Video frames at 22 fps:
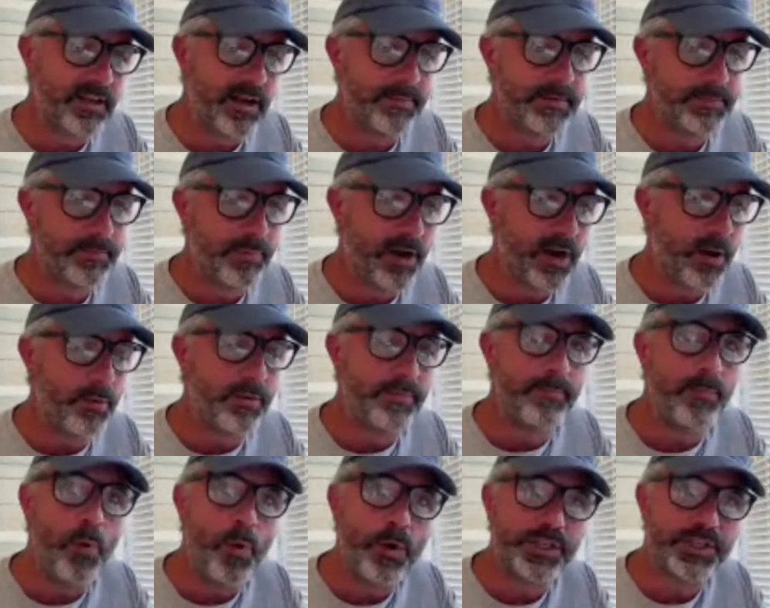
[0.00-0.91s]
time to buy, with
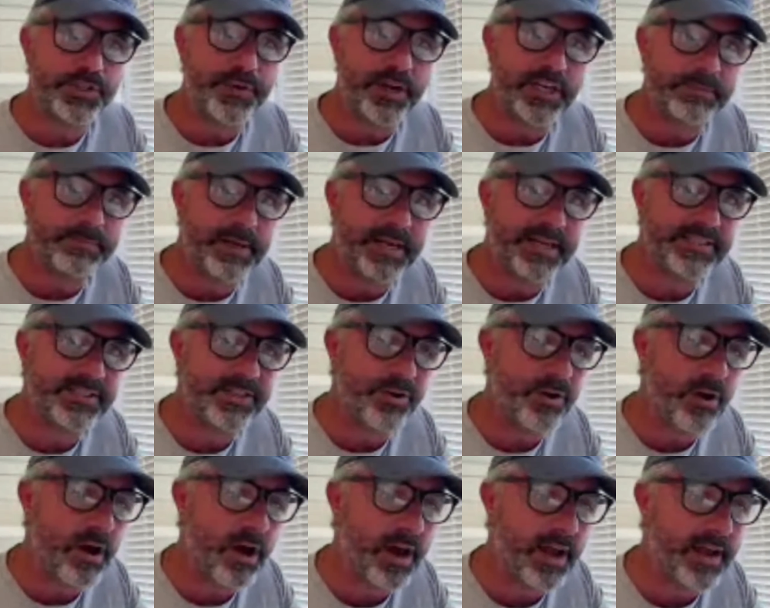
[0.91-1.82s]
mortgage rates being
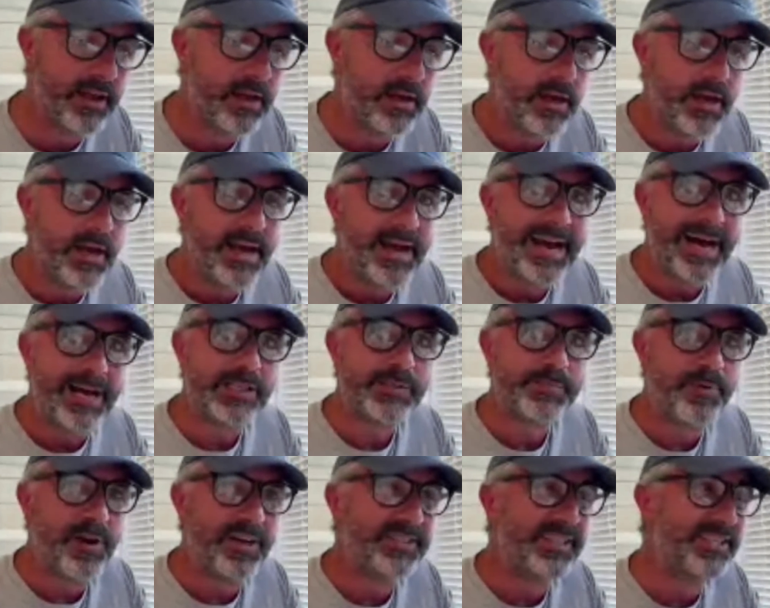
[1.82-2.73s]
so high,
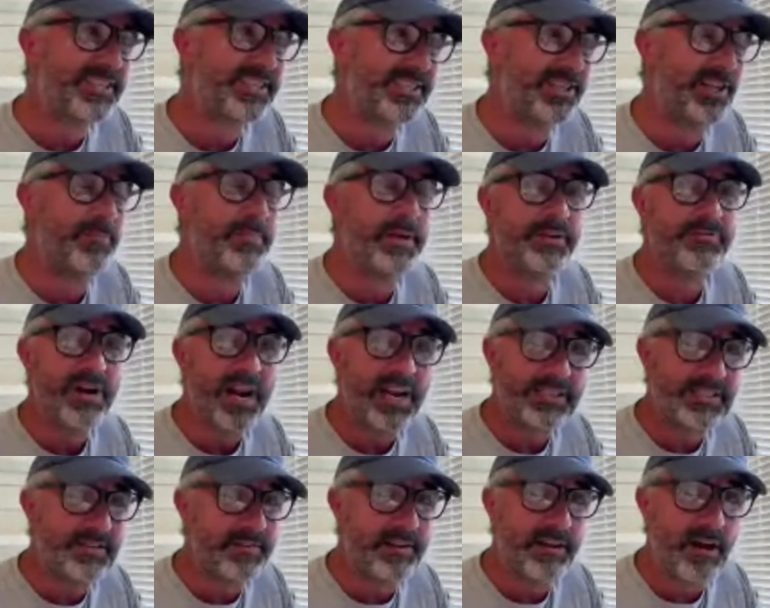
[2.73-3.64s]
house prices still being
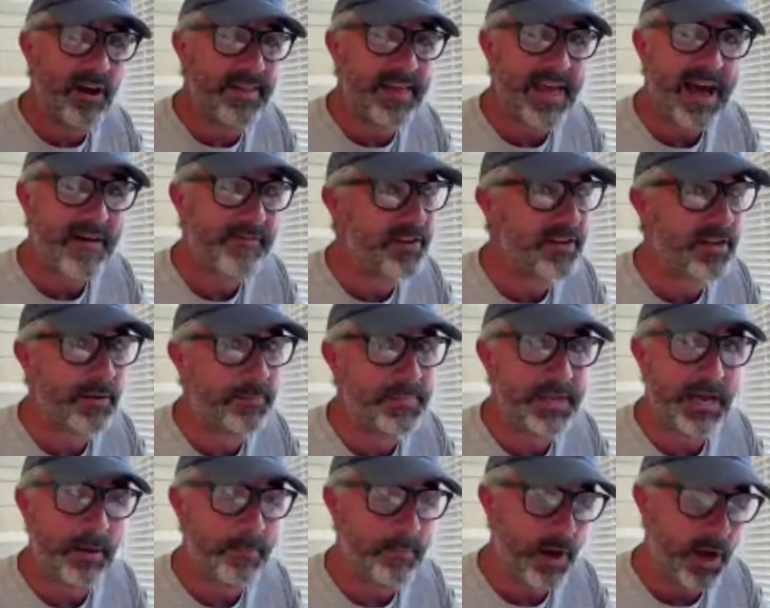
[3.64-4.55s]
relatively high. They haven't come
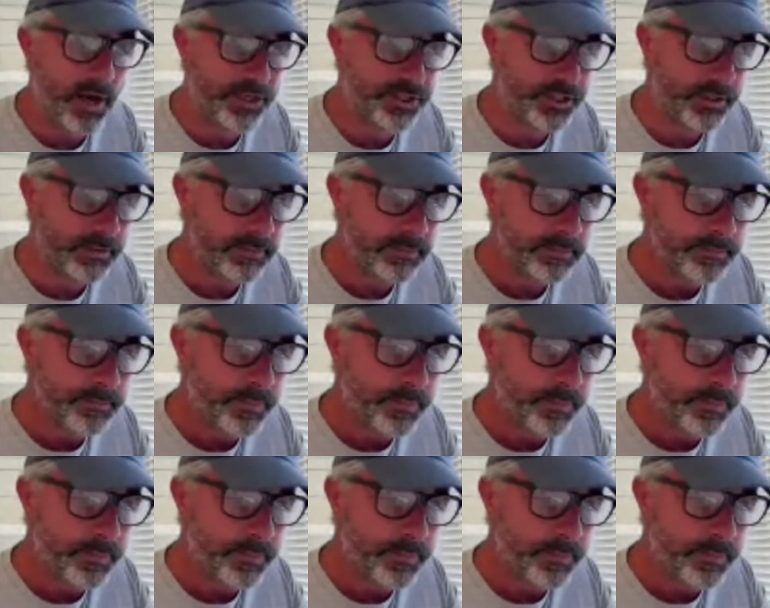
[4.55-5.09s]
down much.